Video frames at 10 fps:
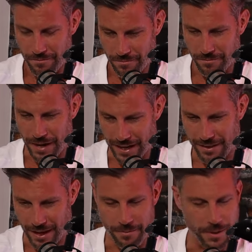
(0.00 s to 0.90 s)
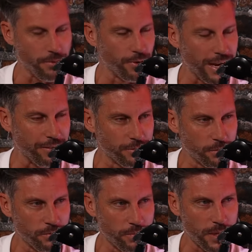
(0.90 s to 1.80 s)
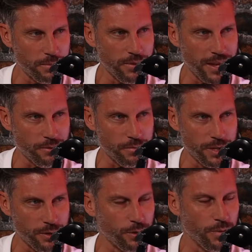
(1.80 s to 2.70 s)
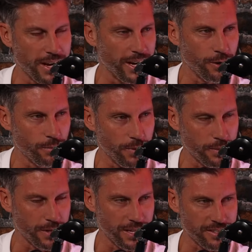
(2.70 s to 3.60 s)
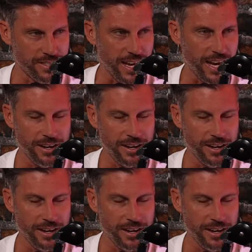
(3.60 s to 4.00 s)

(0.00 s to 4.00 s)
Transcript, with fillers: make that a bit more comfortable for people, that would be a good way to help people get started.